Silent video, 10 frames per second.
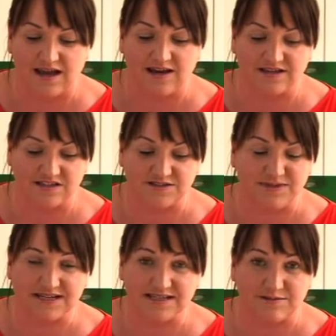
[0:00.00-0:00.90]
And I just
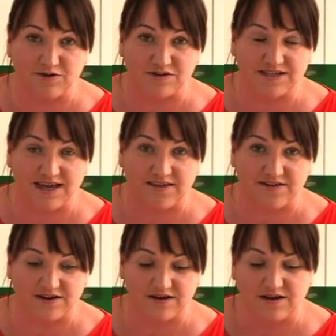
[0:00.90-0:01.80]
mix them all
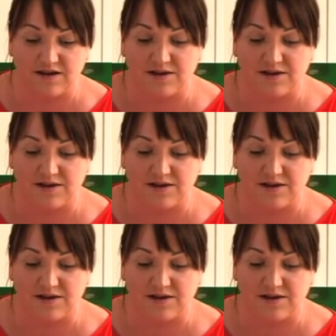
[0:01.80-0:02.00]
together,